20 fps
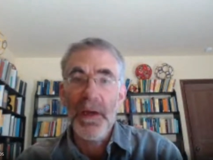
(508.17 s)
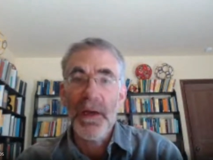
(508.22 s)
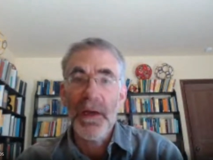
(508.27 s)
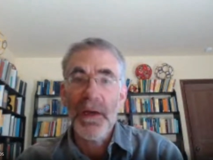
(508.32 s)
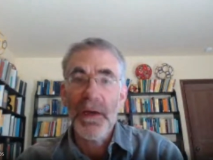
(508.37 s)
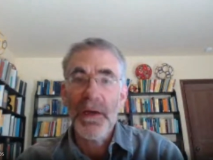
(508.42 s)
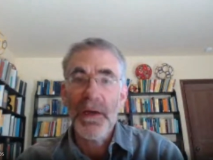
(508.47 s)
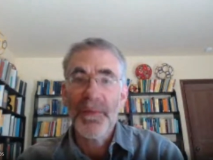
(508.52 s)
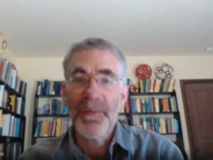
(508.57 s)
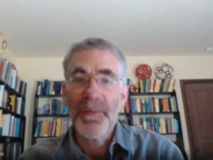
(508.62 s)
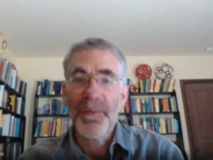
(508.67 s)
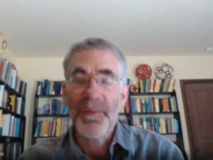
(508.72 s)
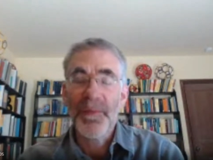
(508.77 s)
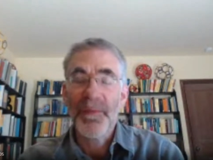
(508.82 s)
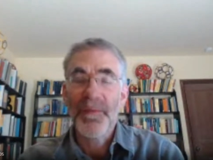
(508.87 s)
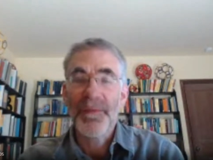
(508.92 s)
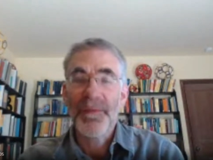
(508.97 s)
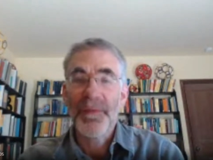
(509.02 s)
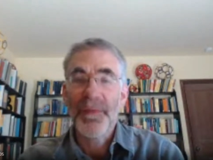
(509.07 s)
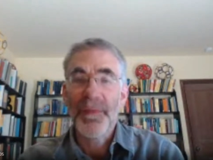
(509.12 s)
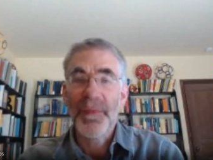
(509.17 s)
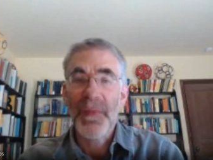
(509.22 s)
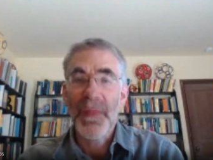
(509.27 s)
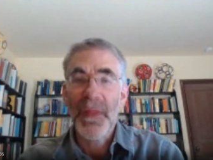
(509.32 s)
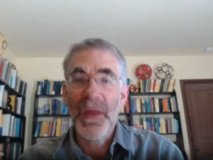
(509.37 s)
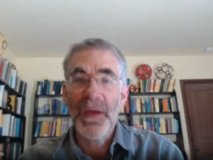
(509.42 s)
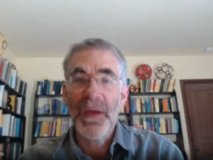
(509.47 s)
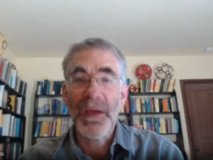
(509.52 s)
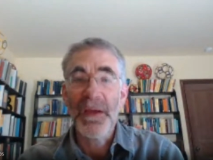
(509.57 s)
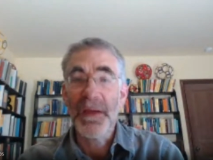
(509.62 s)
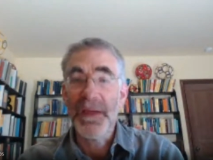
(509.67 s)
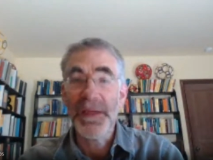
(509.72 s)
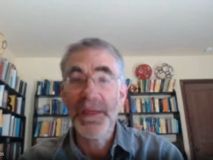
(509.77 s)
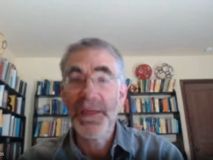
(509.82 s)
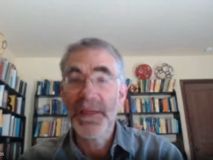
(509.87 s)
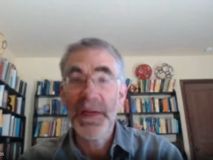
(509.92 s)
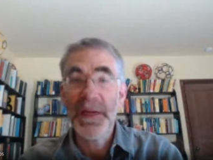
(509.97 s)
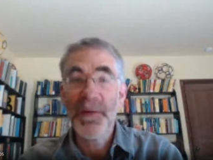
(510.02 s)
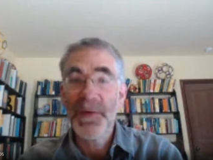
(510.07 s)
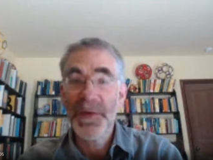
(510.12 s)
um, he
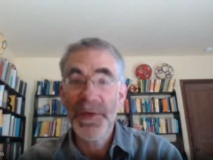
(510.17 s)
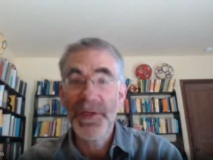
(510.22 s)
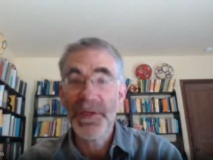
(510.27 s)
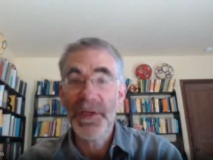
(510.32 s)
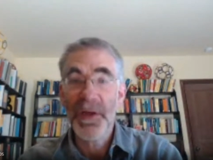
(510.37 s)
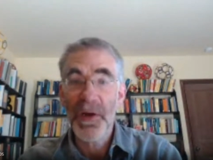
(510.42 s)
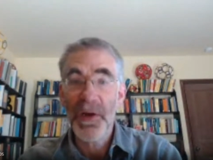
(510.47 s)
distinguishes a